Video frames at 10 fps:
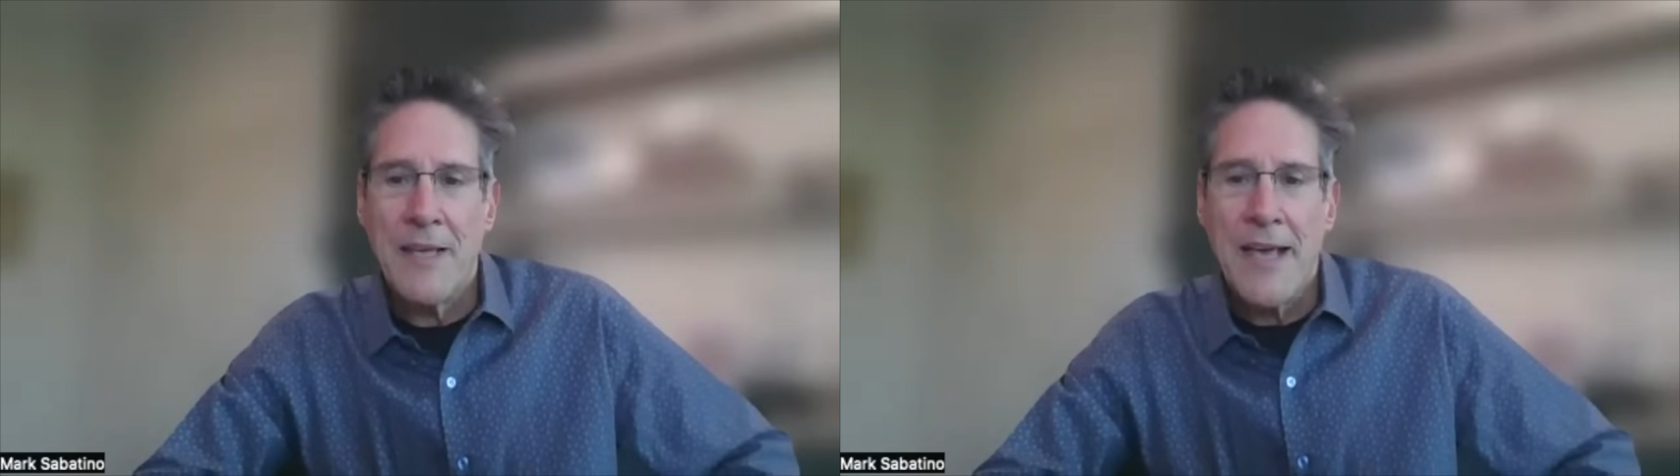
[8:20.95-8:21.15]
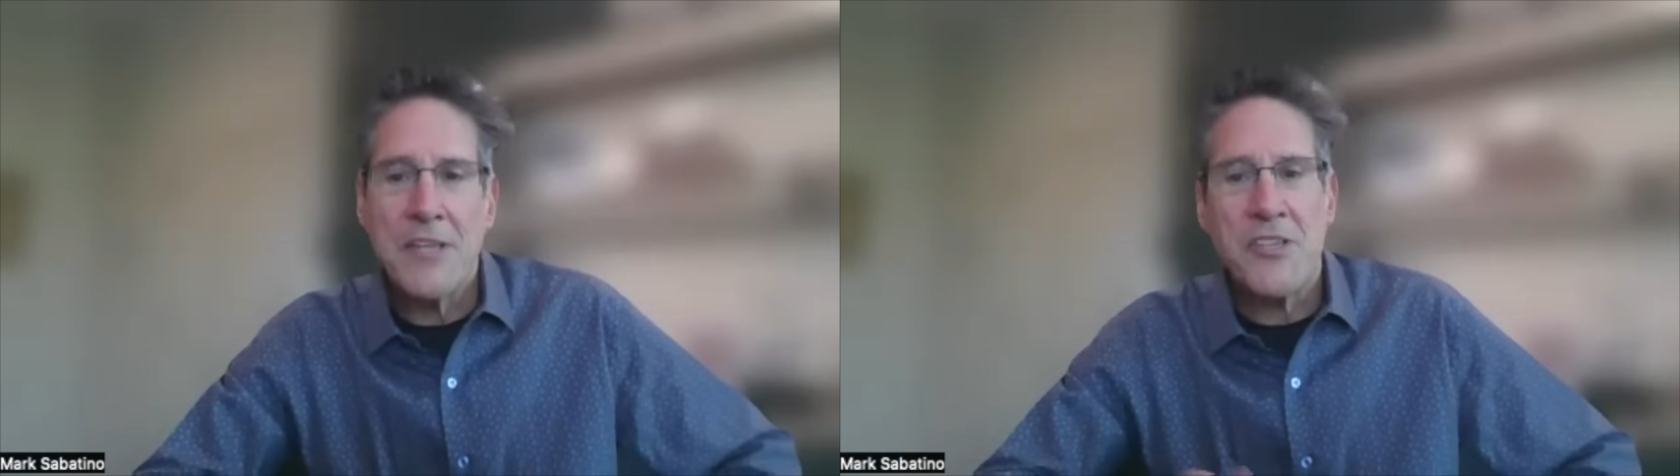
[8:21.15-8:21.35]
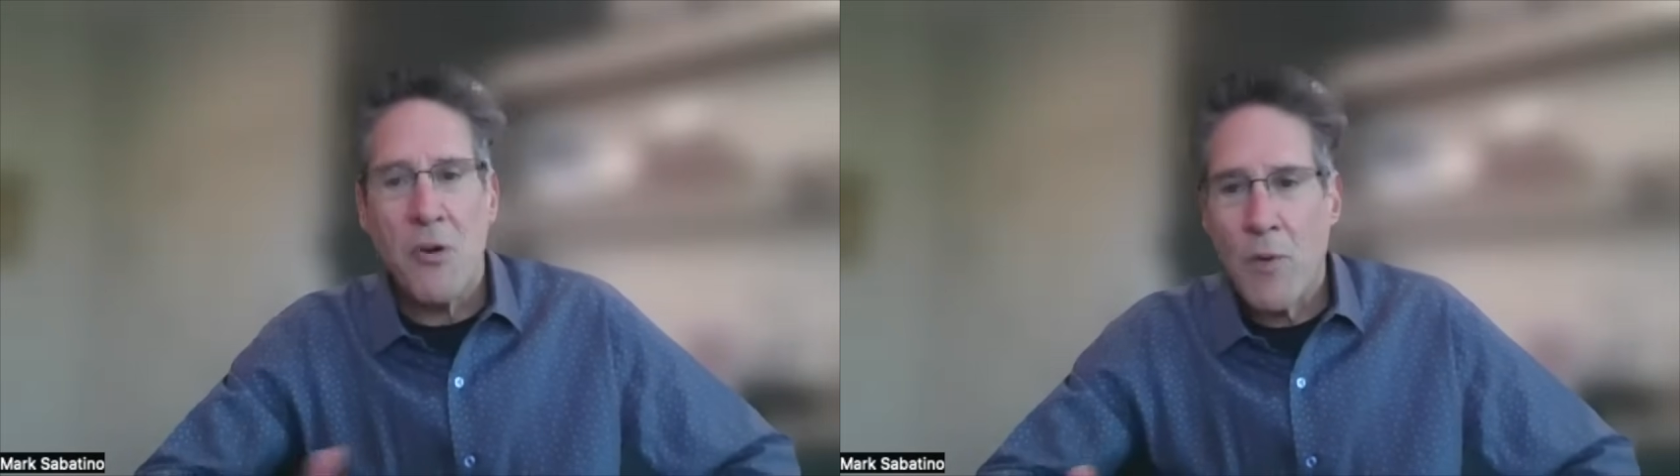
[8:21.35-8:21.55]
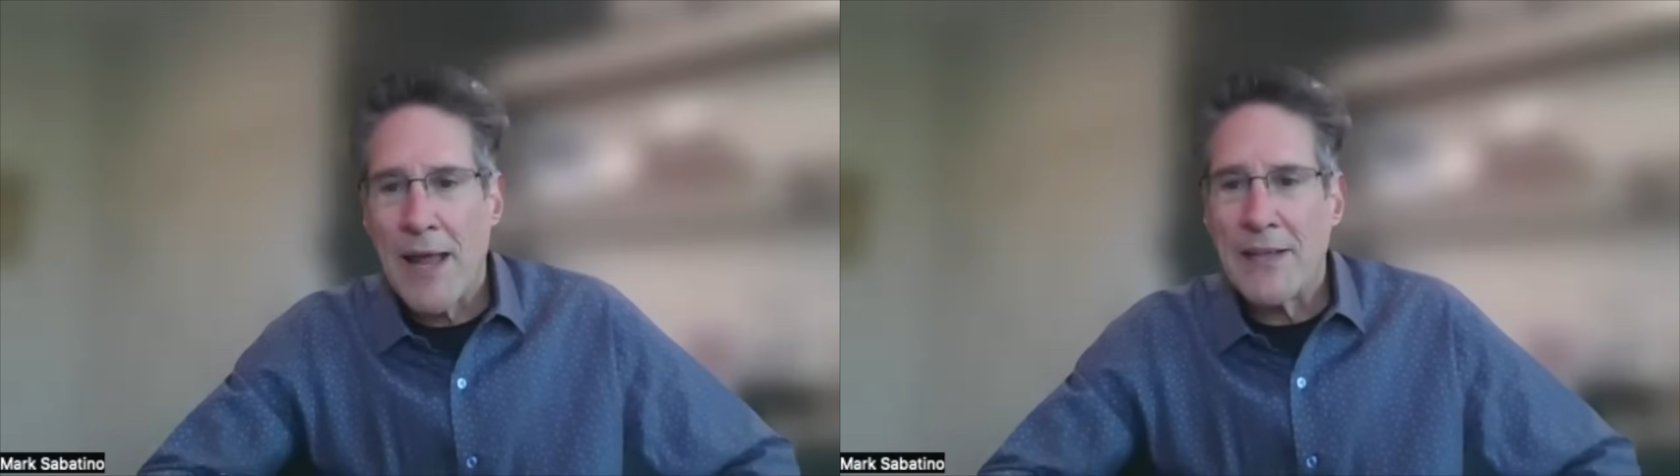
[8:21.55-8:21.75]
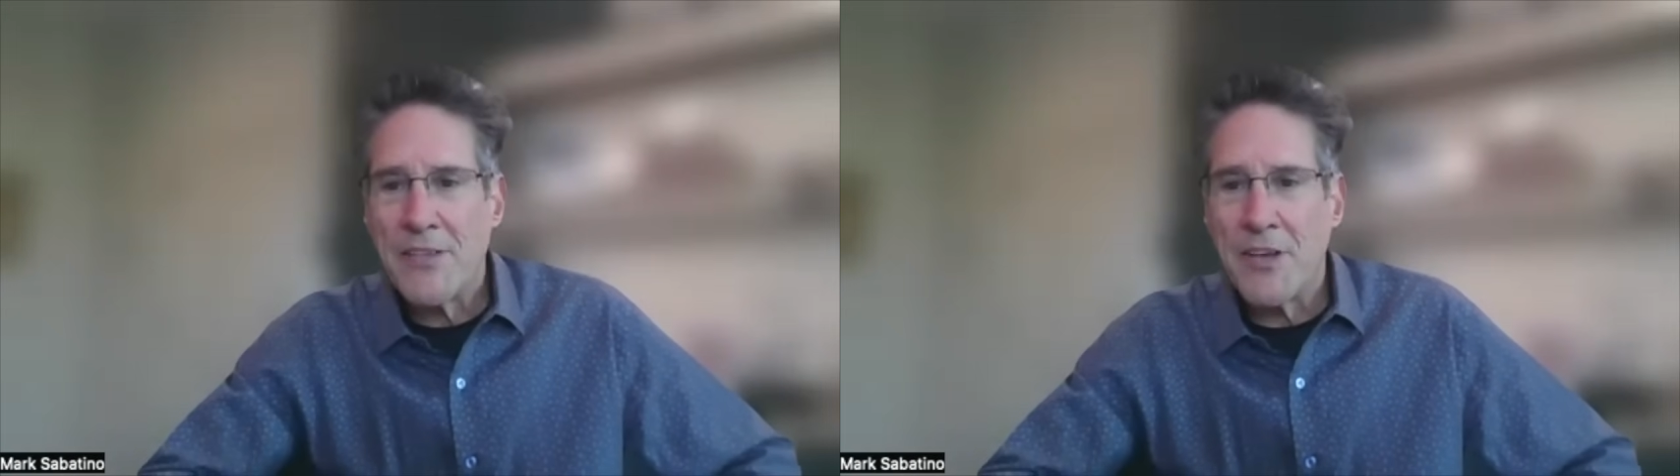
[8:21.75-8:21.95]
And so what
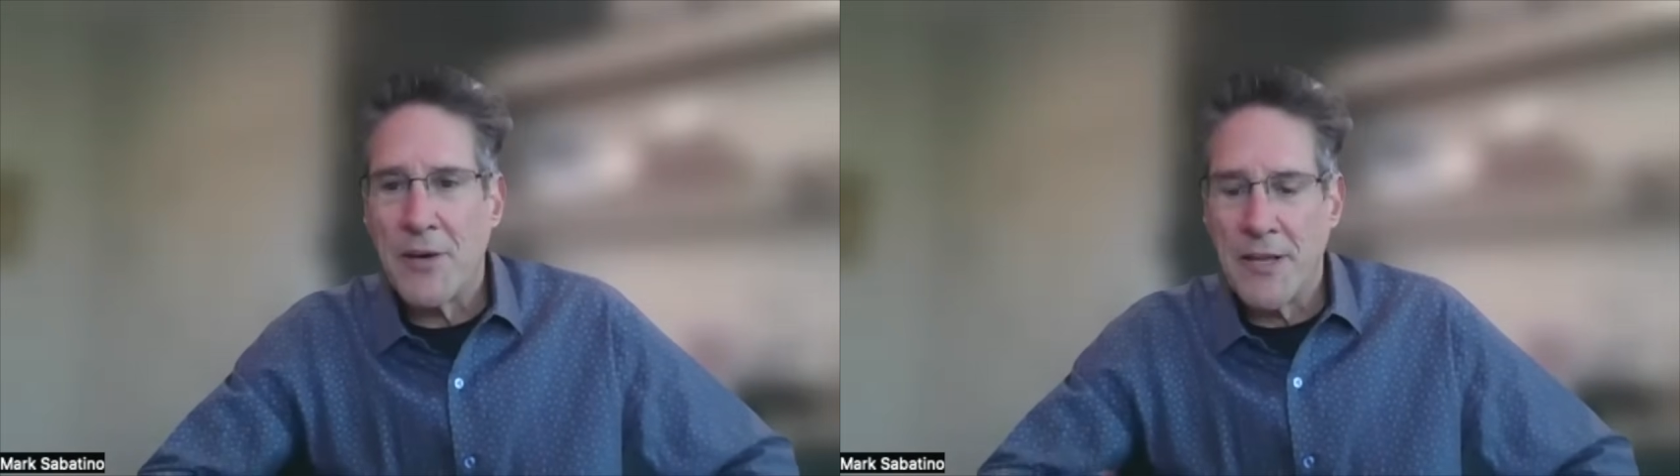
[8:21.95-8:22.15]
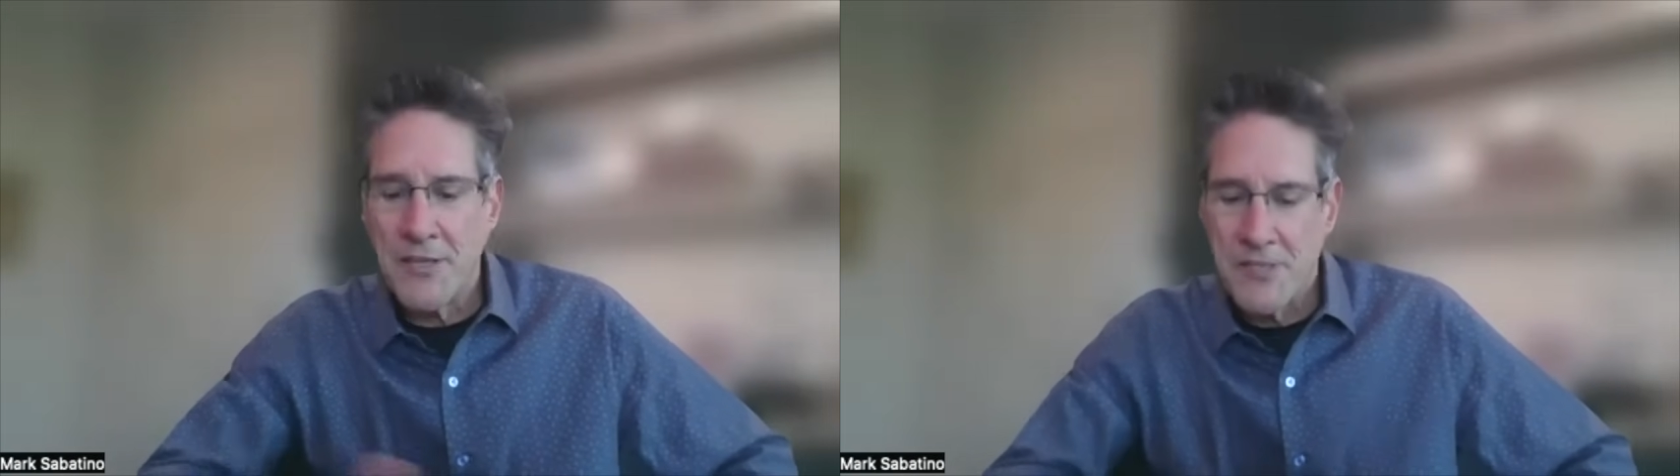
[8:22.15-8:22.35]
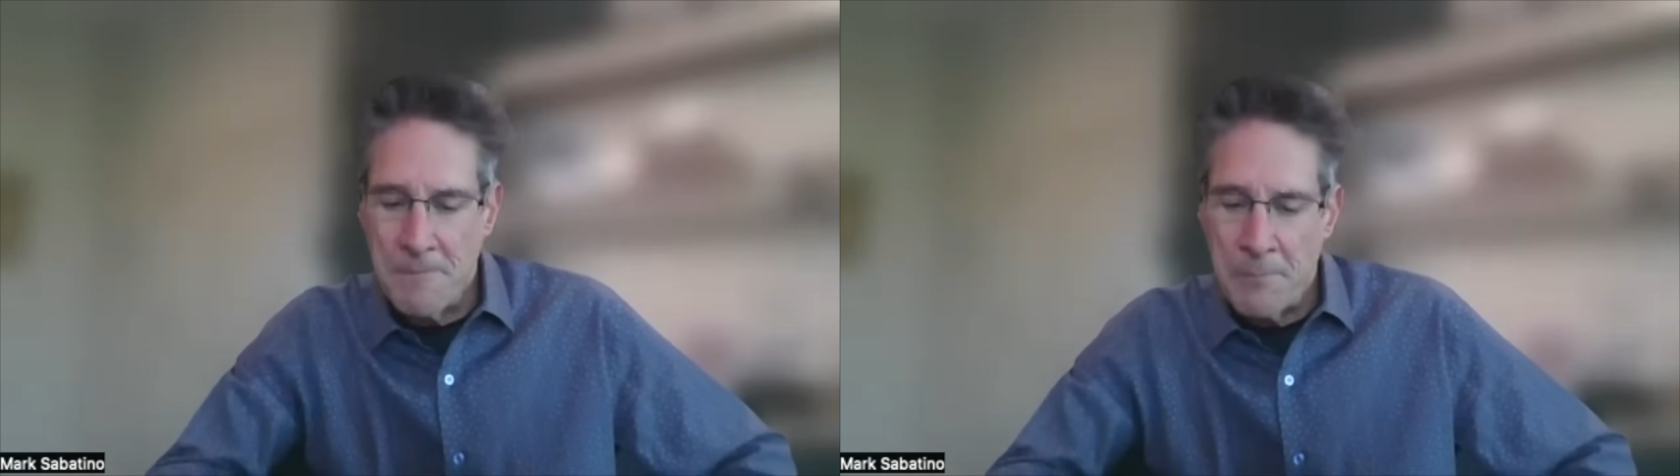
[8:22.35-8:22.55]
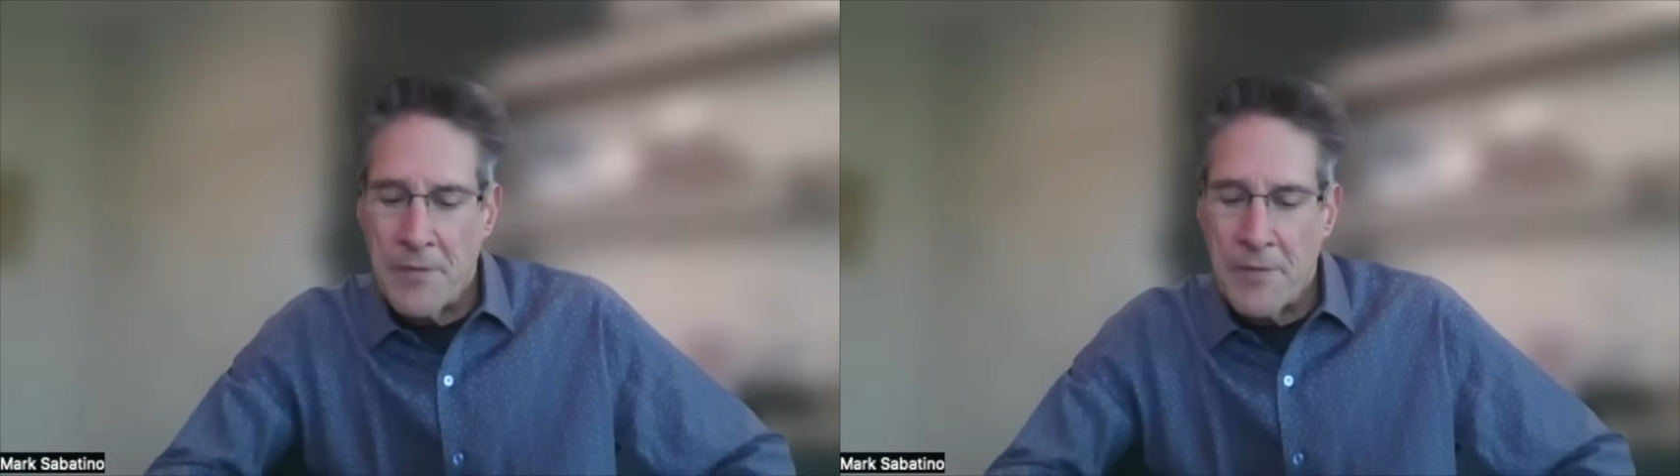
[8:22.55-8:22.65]
I do is